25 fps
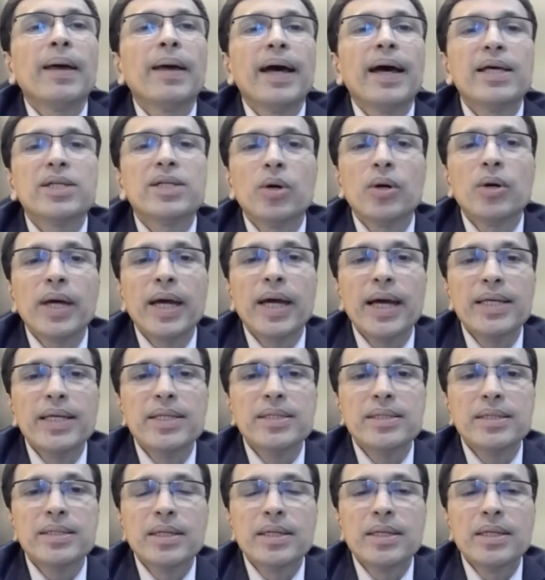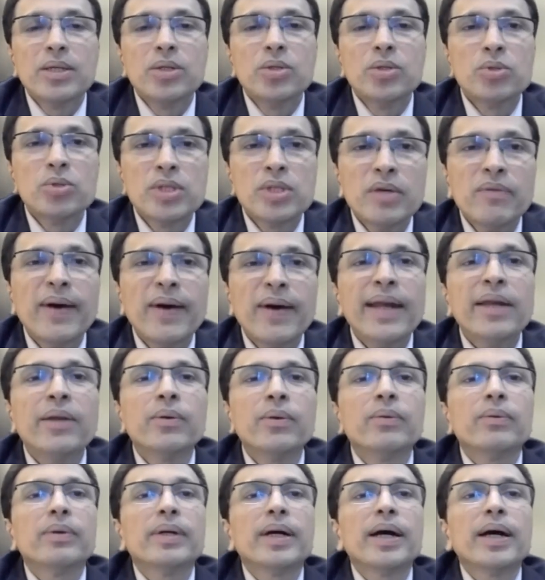As long as you see
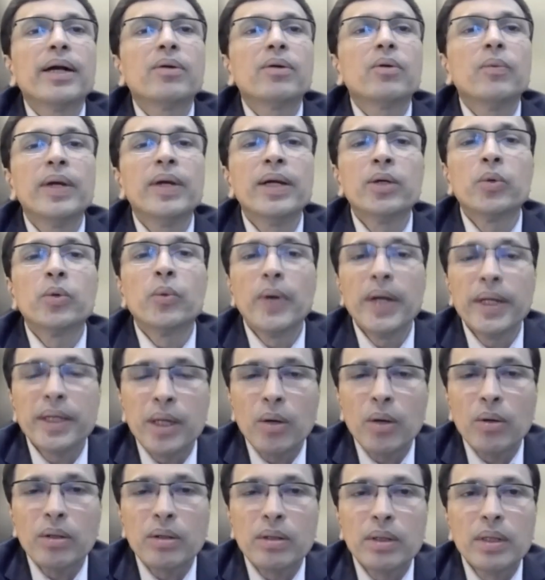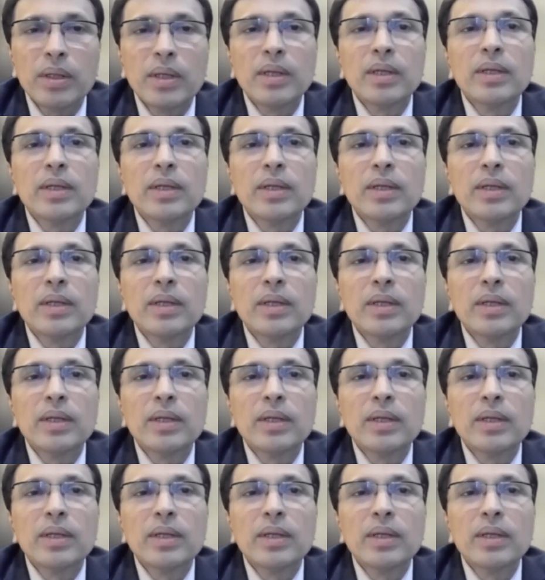value and you're willing to wait out,